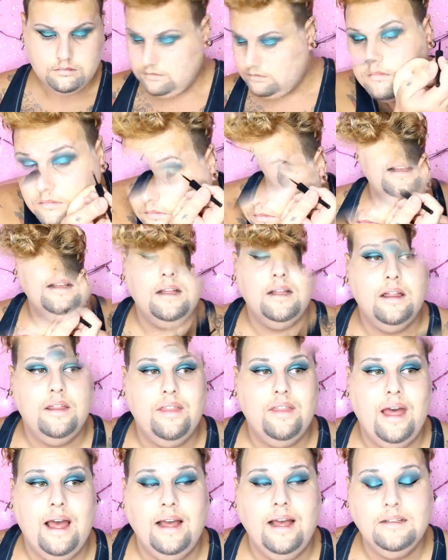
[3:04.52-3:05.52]
Like
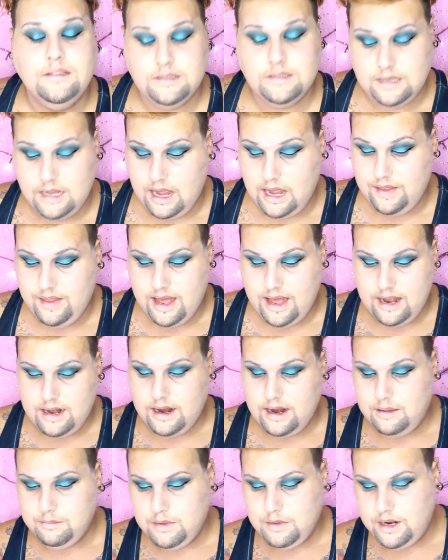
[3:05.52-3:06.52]
that. And then
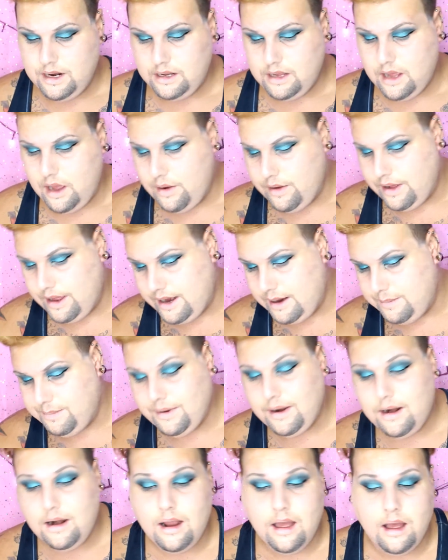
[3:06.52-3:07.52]
I'm going to go and
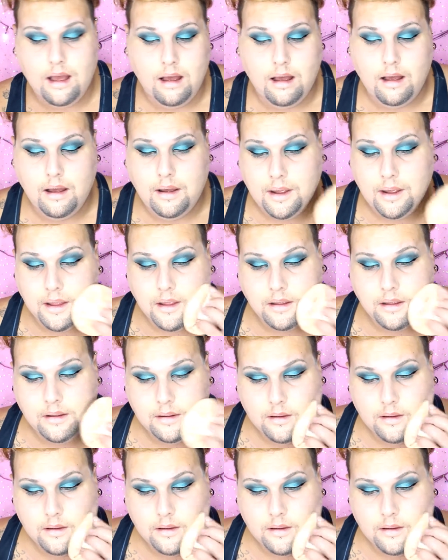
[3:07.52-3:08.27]
apply